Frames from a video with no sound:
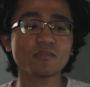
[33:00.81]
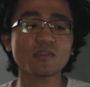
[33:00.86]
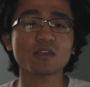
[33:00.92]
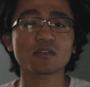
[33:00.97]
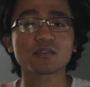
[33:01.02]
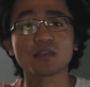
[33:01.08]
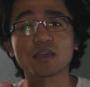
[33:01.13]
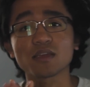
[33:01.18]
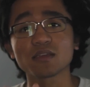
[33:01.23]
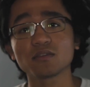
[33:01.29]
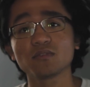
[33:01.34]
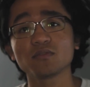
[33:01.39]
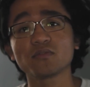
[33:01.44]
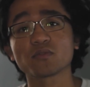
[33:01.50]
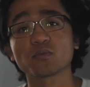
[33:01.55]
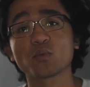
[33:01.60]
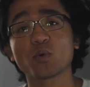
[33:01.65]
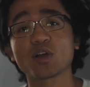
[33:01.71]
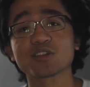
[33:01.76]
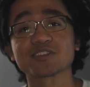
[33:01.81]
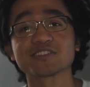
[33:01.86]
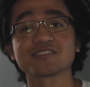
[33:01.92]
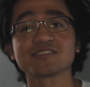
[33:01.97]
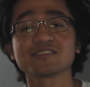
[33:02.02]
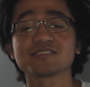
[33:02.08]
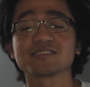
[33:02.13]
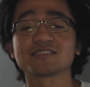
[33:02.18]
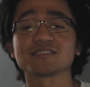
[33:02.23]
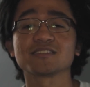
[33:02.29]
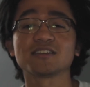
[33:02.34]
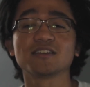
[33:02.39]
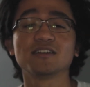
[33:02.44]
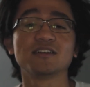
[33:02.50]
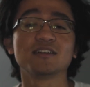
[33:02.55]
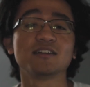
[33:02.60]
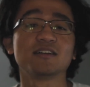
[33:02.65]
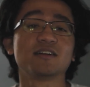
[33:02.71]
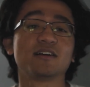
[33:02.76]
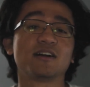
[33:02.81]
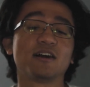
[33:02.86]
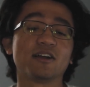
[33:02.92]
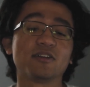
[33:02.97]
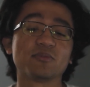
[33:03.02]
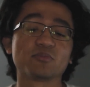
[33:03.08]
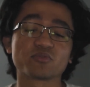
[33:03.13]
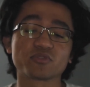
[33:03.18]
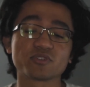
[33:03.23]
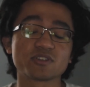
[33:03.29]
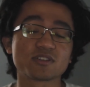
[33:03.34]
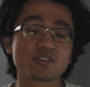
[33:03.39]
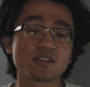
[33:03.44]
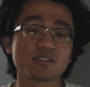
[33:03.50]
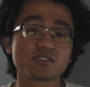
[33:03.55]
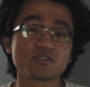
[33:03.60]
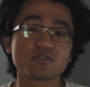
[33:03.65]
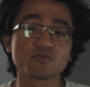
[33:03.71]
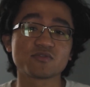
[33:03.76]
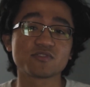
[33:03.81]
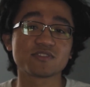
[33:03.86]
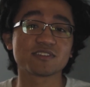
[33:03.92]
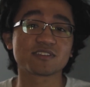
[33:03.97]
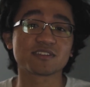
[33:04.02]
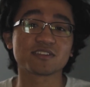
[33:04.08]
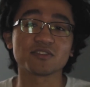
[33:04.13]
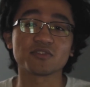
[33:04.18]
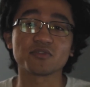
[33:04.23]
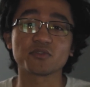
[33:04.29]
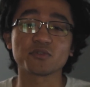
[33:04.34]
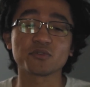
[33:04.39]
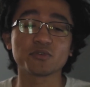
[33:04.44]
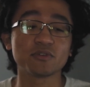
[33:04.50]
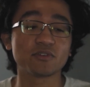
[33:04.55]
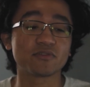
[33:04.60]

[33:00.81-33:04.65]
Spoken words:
thank you for watching, and I appreciate you sticking through.